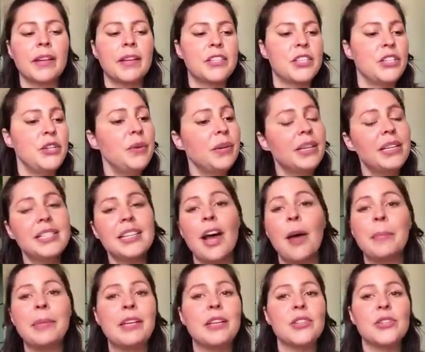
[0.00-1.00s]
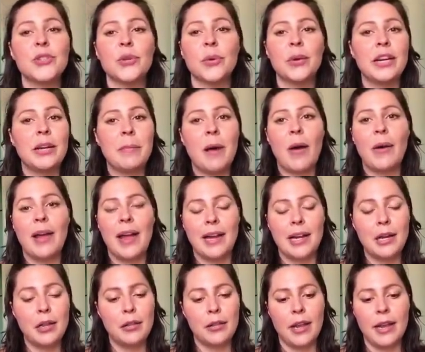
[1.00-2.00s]
So you can tell me a story about
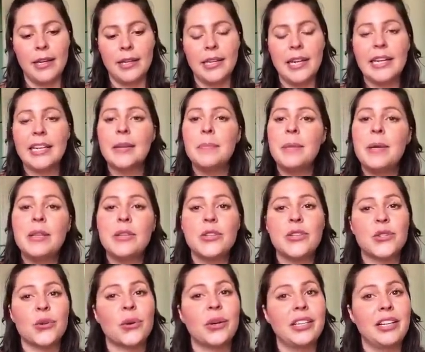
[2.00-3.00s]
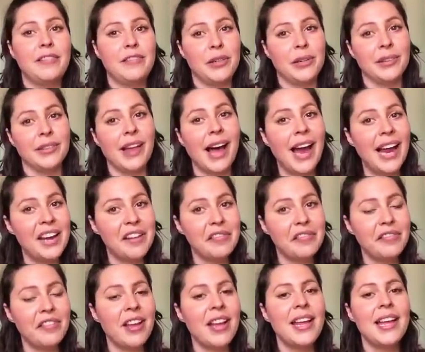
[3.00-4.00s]
anything. It can be the story of your
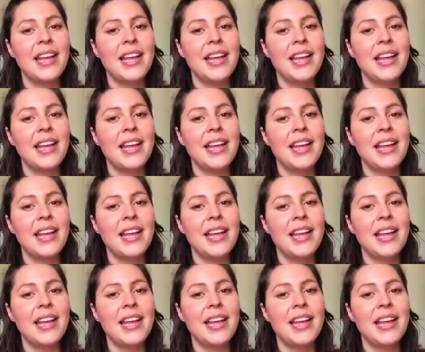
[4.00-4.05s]
life.